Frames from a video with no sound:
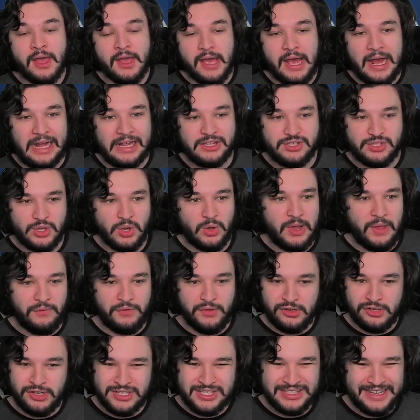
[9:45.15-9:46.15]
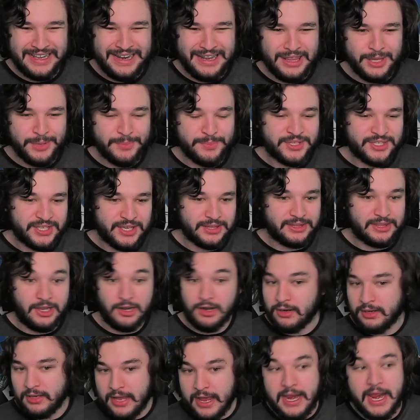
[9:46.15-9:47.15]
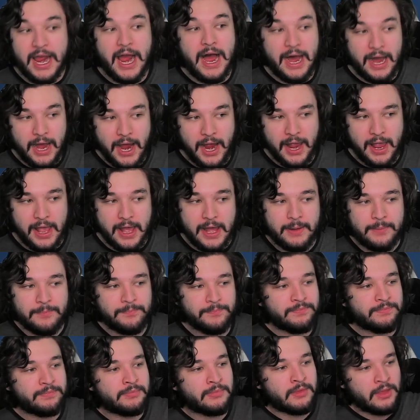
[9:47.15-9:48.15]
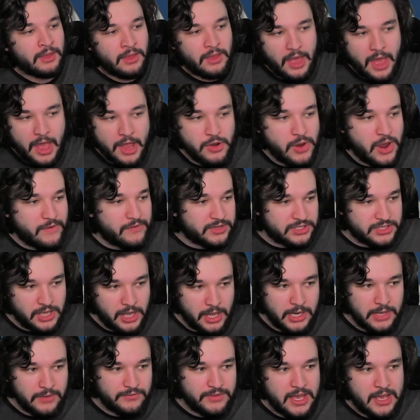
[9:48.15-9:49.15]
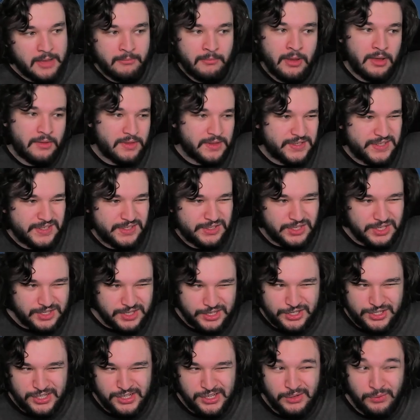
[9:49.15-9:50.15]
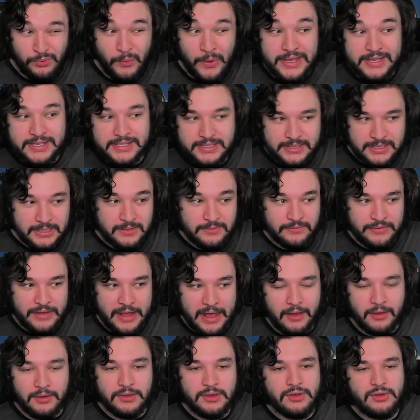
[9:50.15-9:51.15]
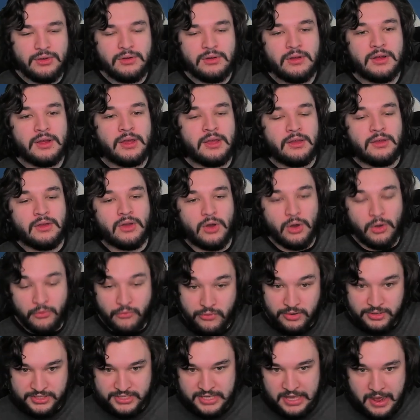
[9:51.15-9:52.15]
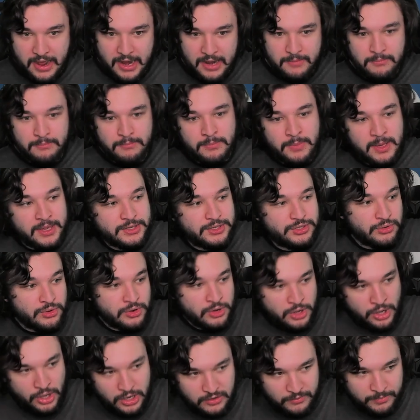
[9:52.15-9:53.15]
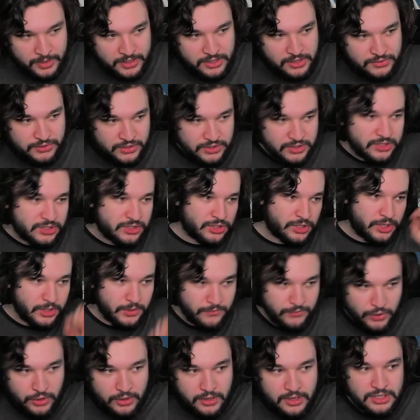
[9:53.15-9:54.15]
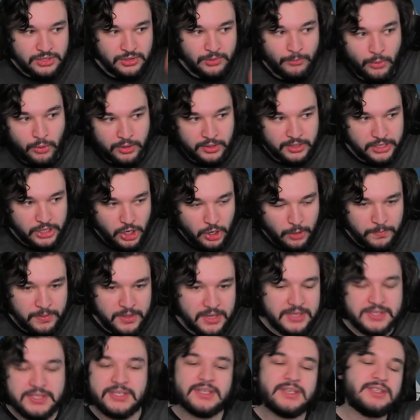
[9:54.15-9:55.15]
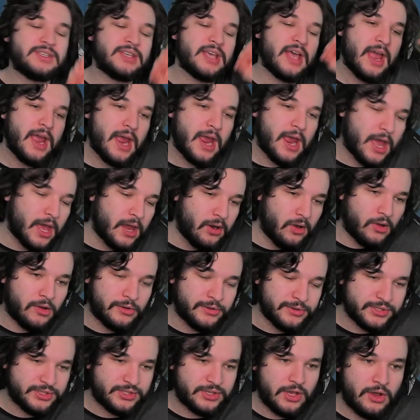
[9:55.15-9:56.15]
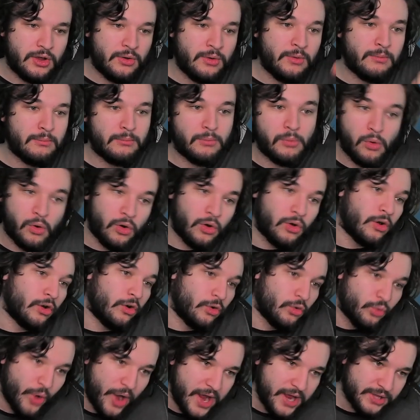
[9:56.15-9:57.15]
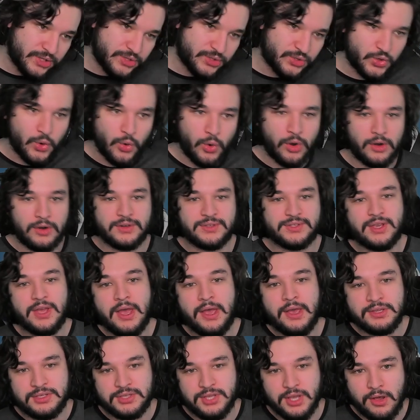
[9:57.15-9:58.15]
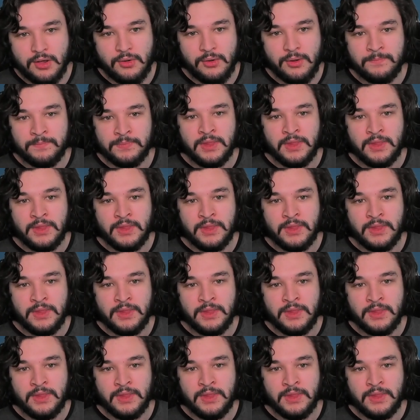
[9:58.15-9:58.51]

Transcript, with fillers: And so if you're just letting them sit there like I am, and you have a ton of them, this is essentially wasted value over time because you could have been using this to convert into more gear pieces and also more raid scores. So